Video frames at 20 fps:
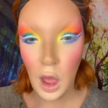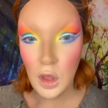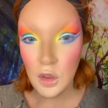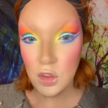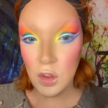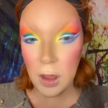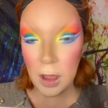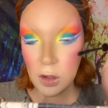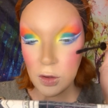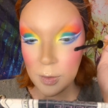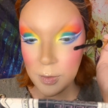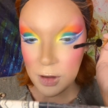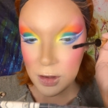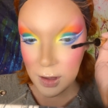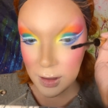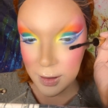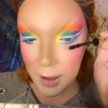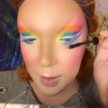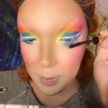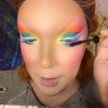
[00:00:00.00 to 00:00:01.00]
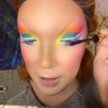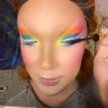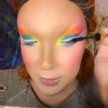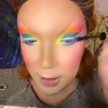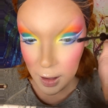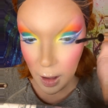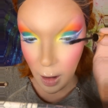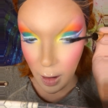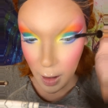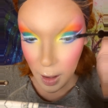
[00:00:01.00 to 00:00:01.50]
So next I'm just going to take
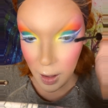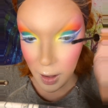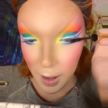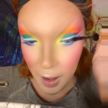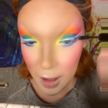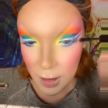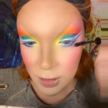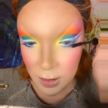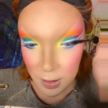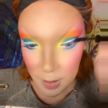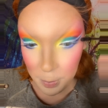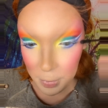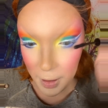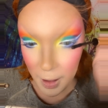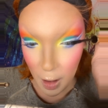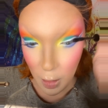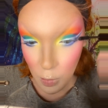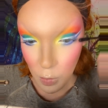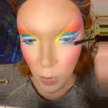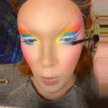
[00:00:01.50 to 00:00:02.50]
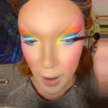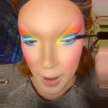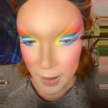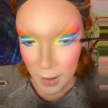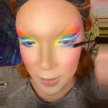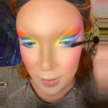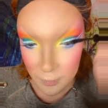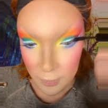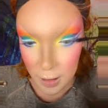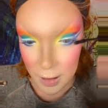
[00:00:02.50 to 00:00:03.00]
mascara and just apply it right
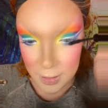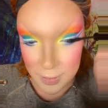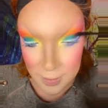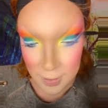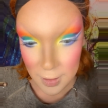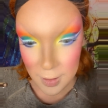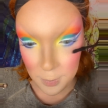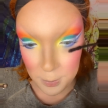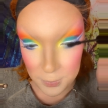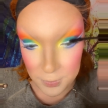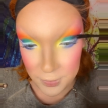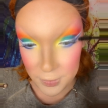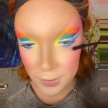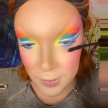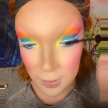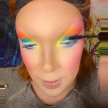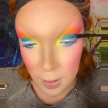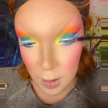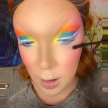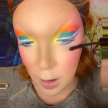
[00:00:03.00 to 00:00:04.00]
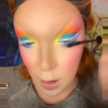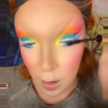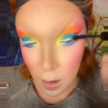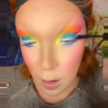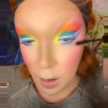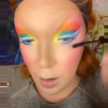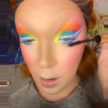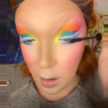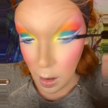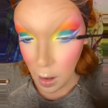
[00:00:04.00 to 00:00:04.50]
on the very tips
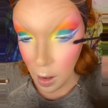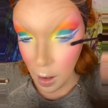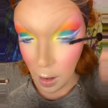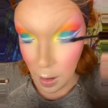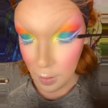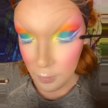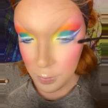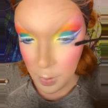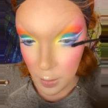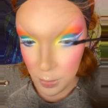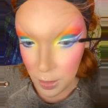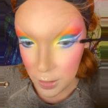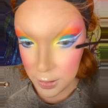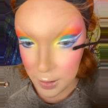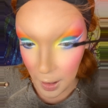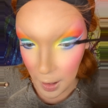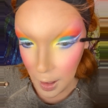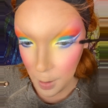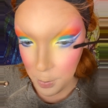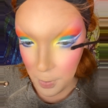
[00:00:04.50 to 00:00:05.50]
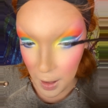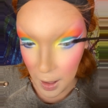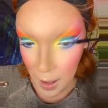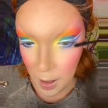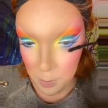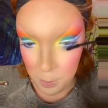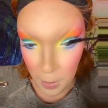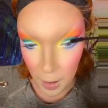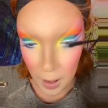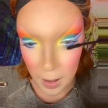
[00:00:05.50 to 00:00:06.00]
of both the top
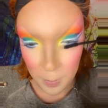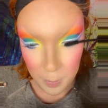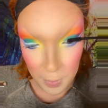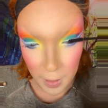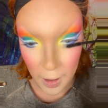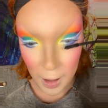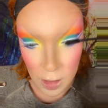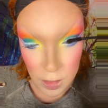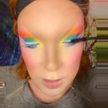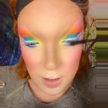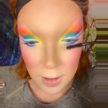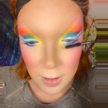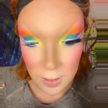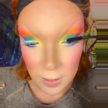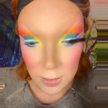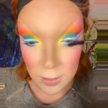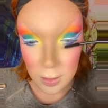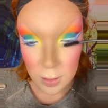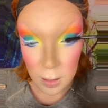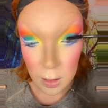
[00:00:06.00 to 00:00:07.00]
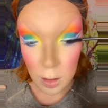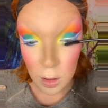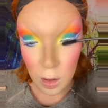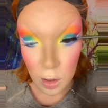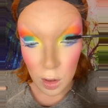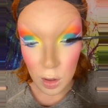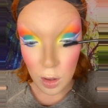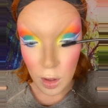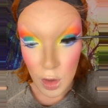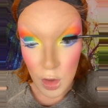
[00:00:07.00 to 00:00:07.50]
and bottom lashes
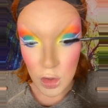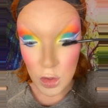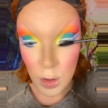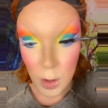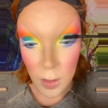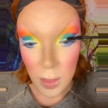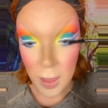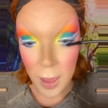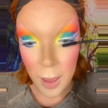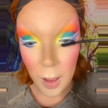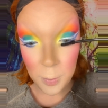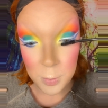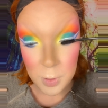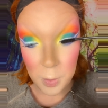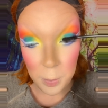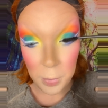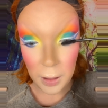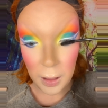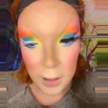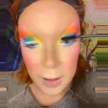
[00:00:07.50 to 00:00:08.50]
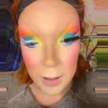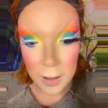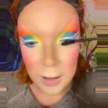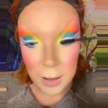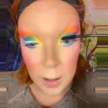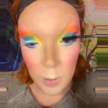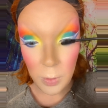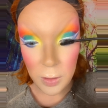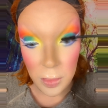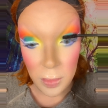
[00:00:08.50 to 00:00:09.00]
so that they help to blend
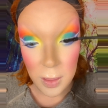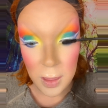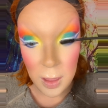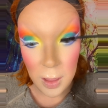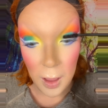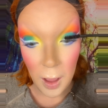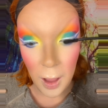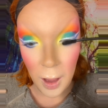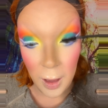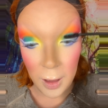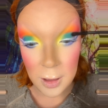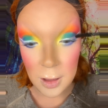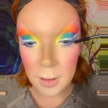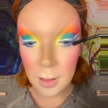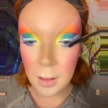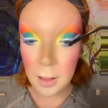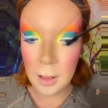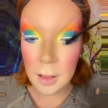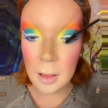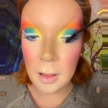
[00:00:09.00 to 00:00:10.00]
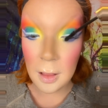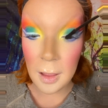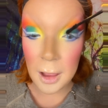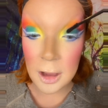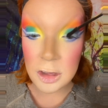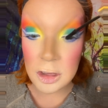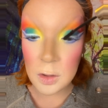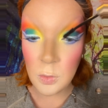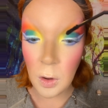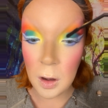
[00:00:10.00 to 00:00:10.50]
in with the
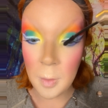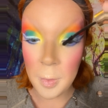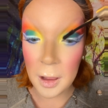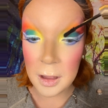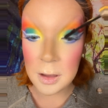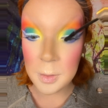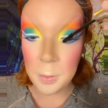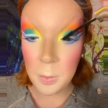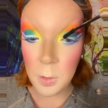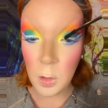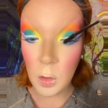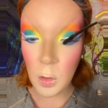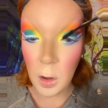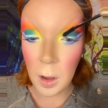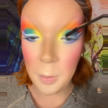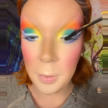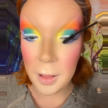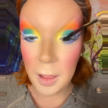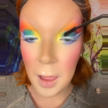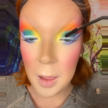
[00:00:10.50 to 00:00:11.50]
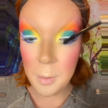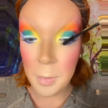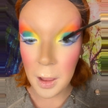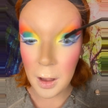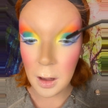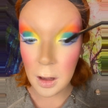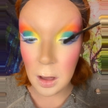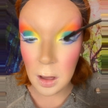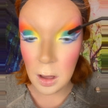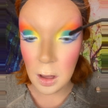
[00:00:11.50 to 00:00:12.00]
eyelashes we're about to apply
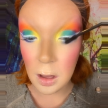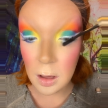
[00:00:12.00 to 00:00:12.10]
better.